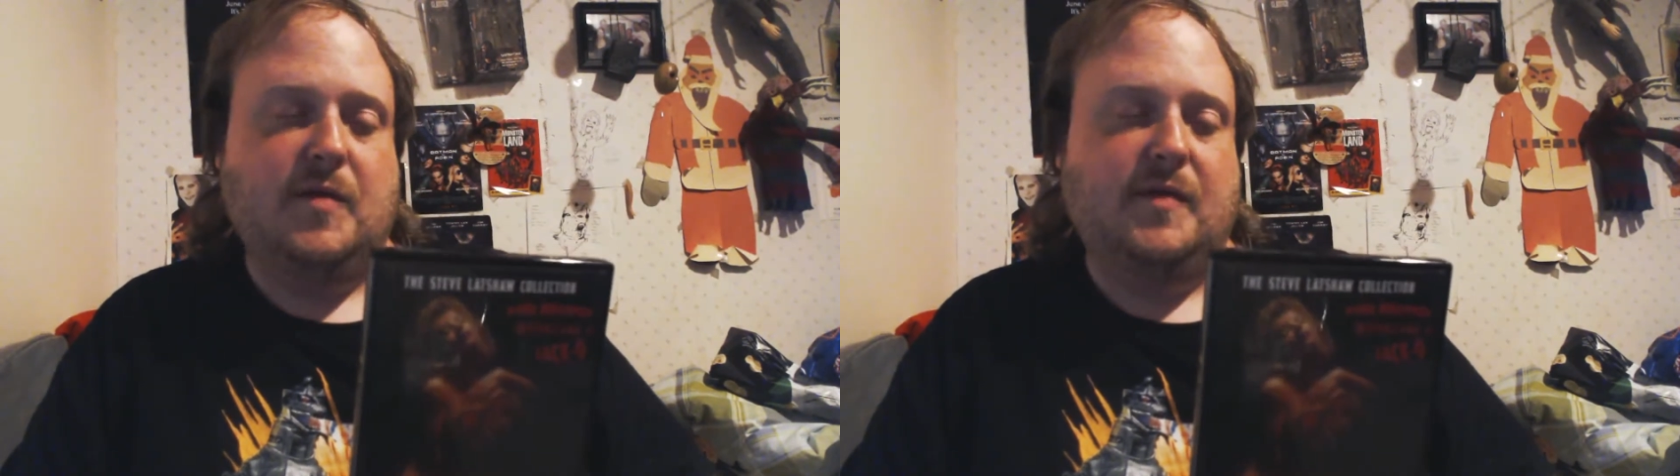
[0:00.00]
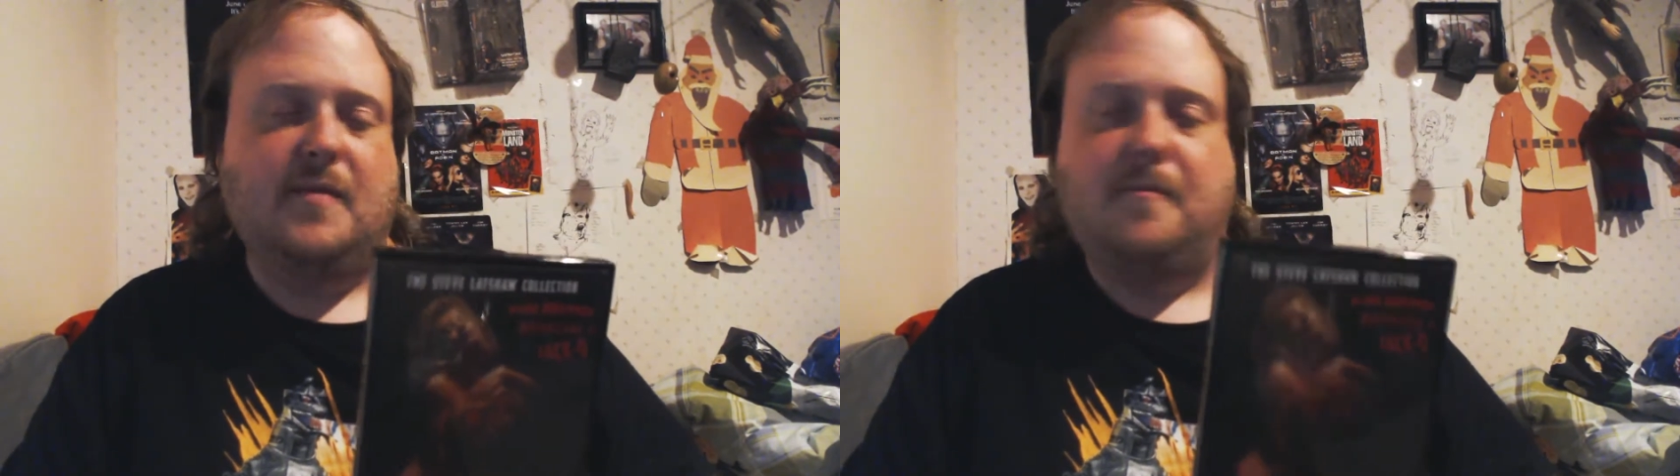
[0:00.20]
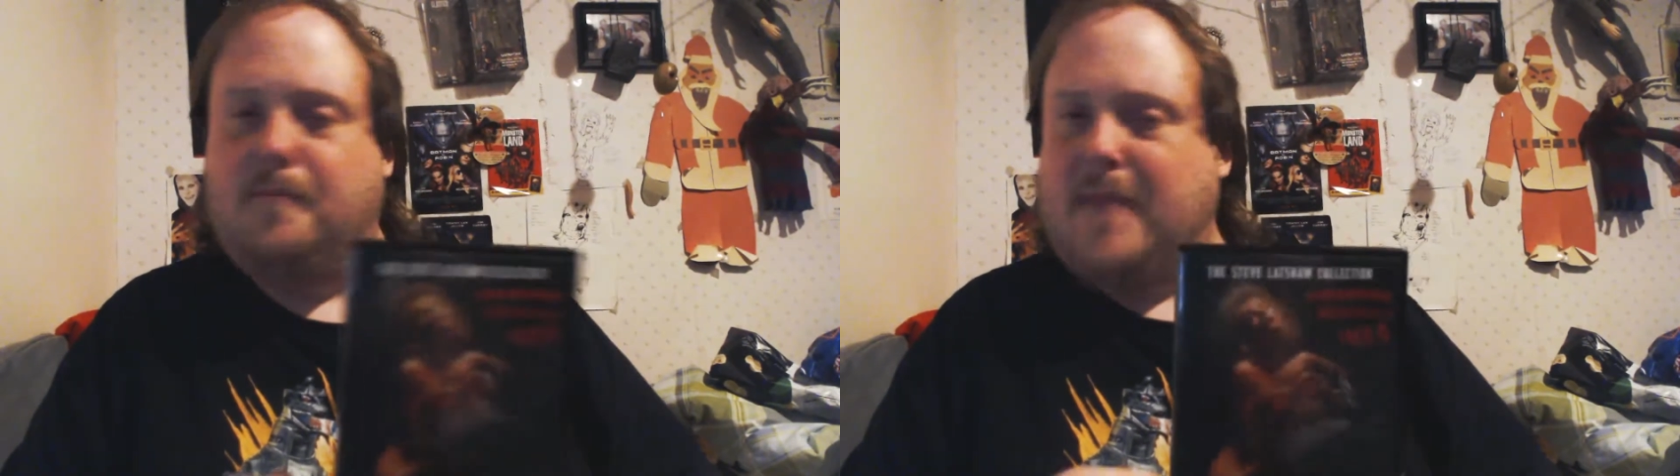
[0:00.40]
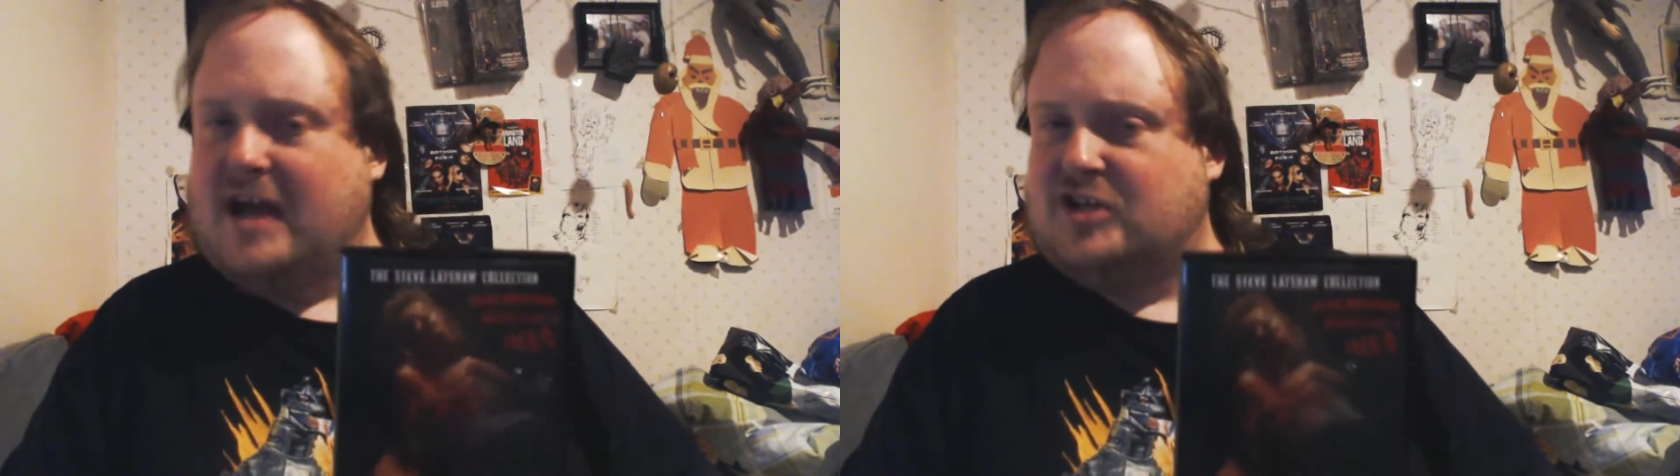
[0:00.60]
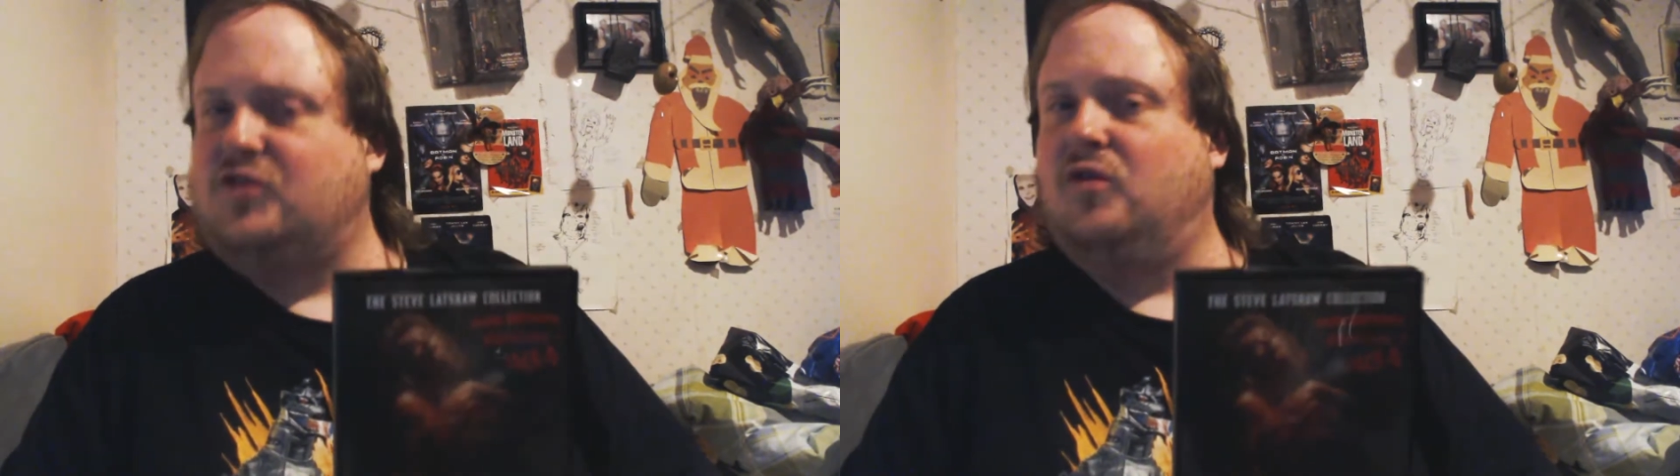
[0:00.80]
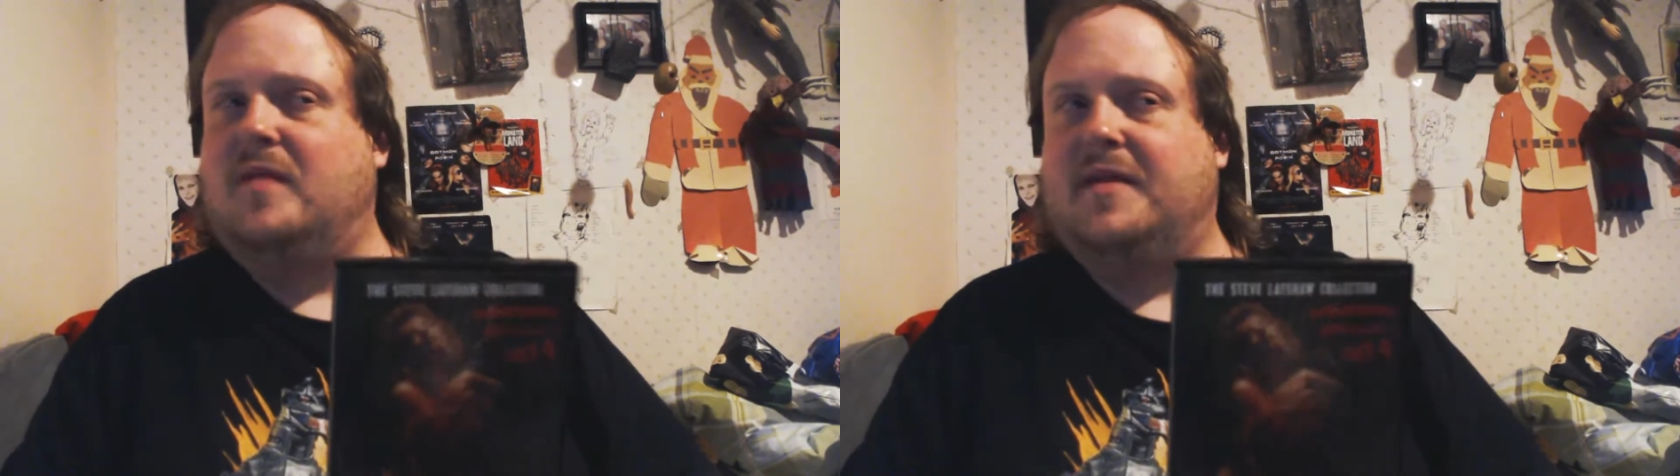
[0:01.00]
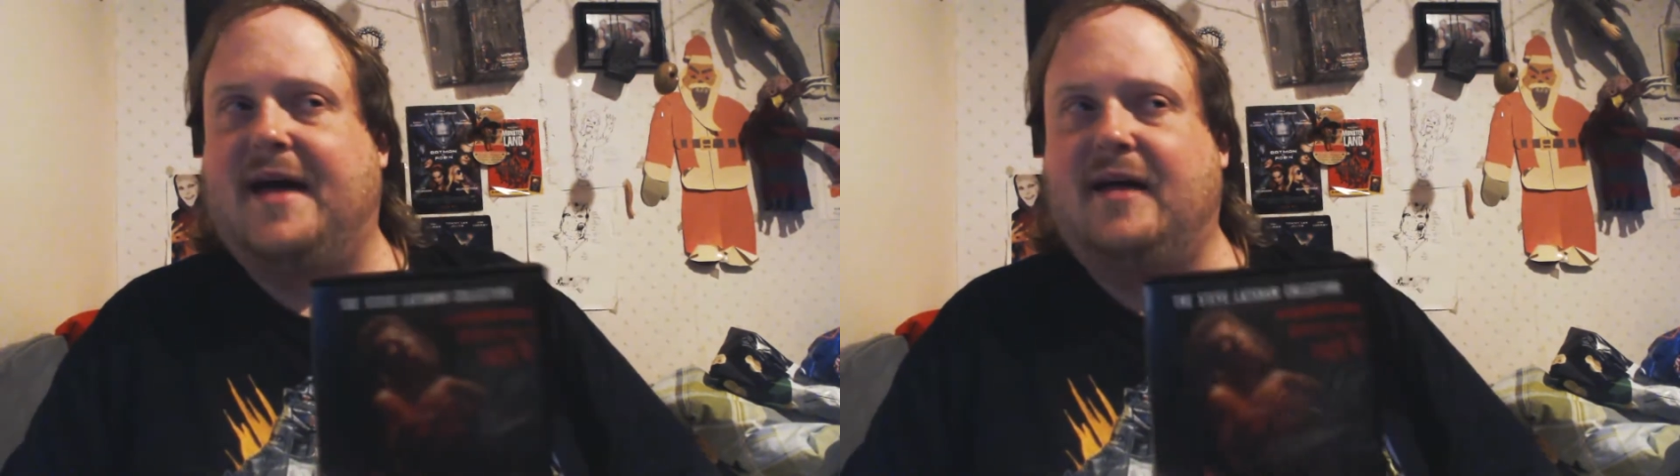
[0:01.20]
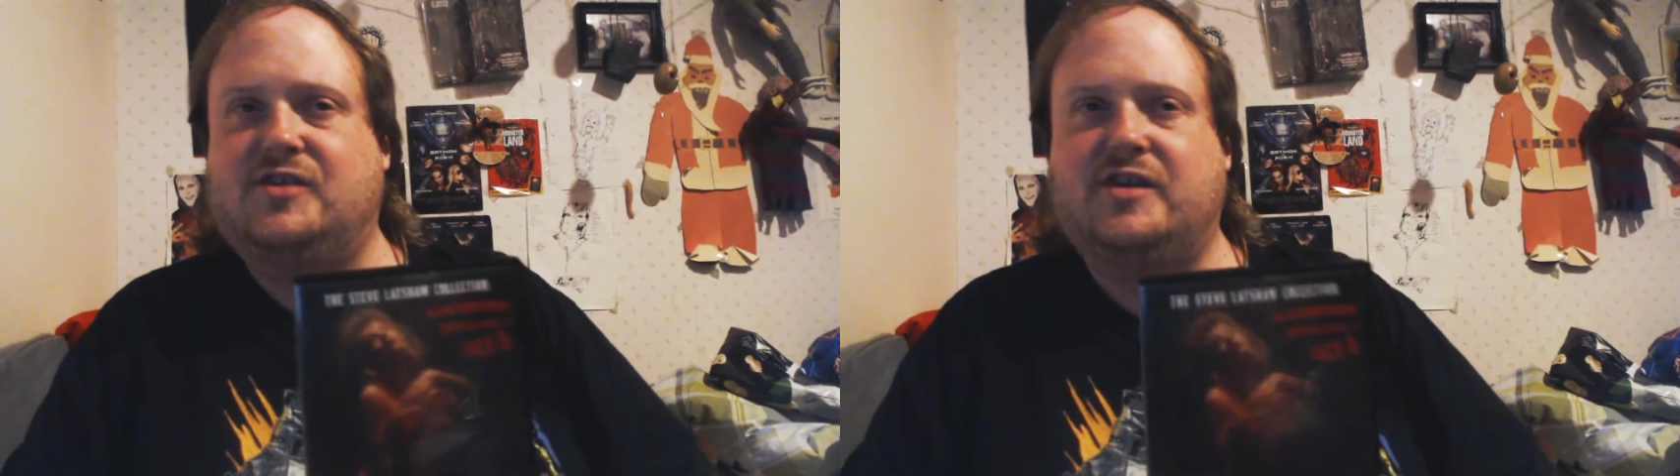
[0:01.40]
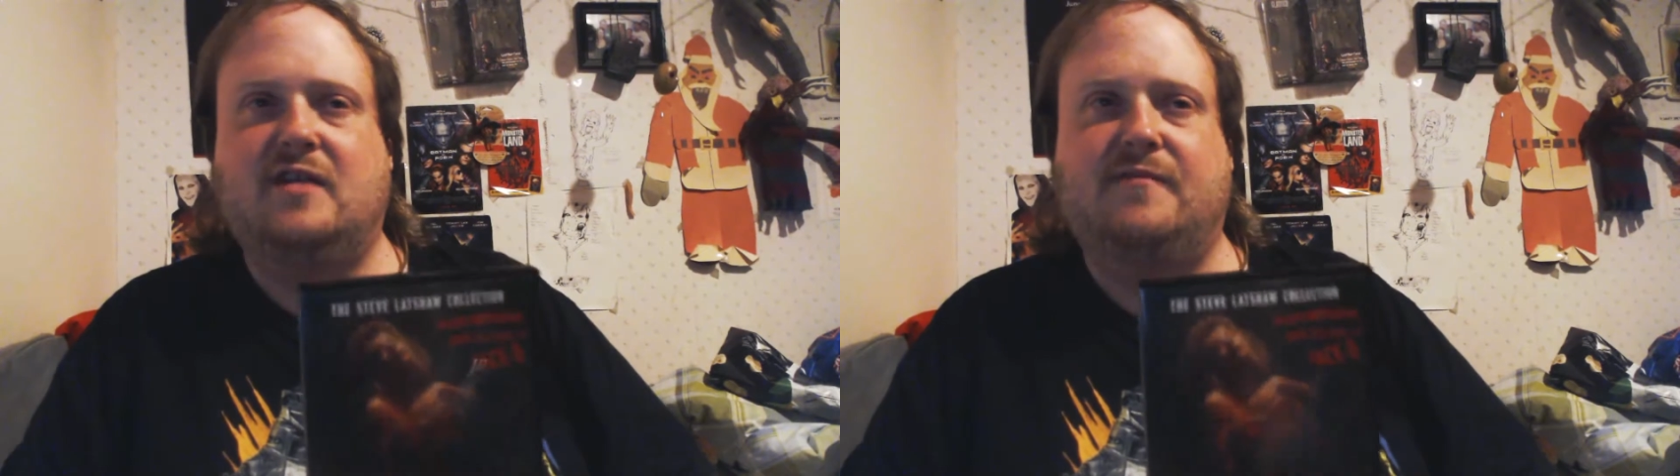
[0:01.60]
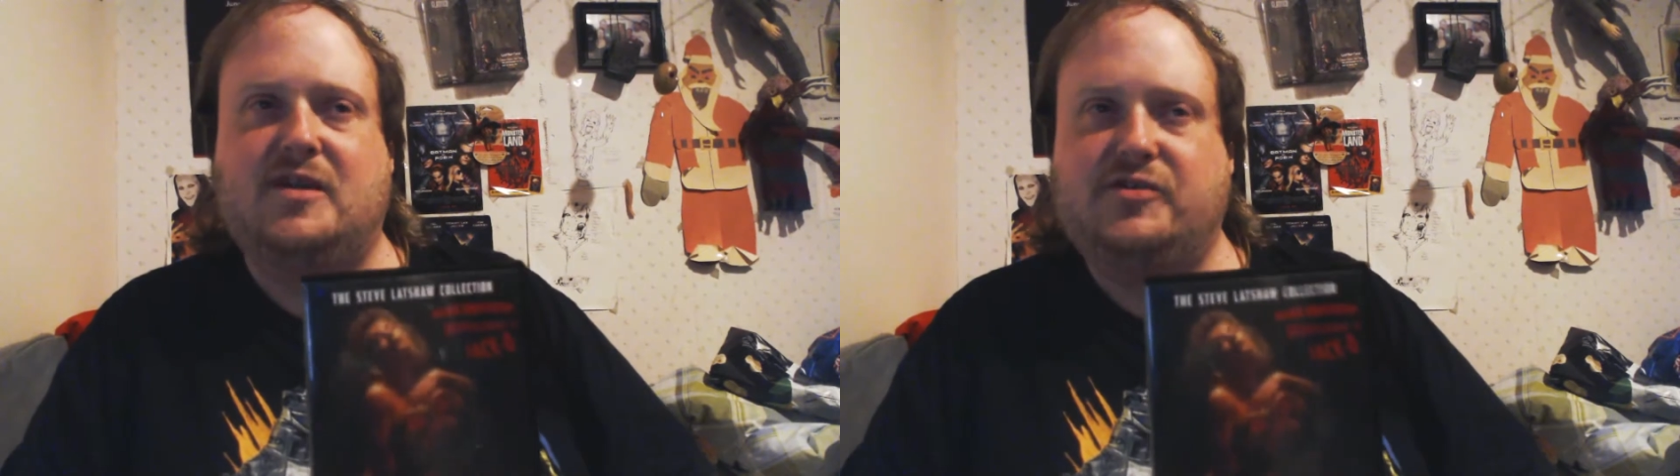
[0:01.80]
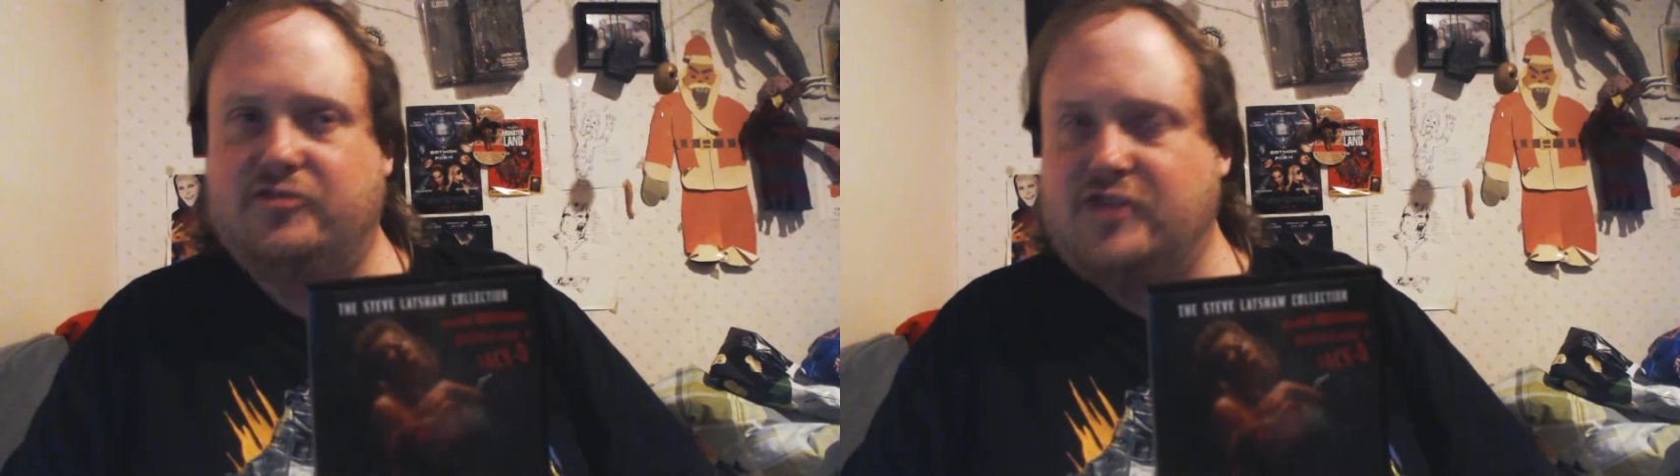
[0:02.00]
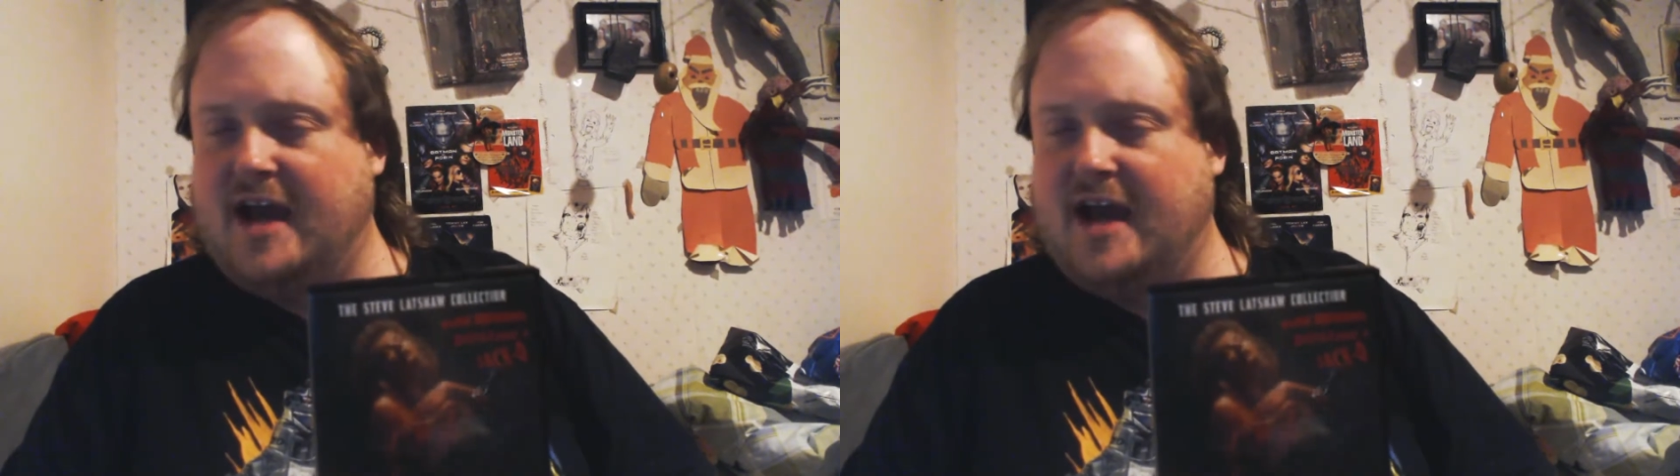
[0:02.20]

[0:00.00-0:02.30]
But the backstory mythology of Mr.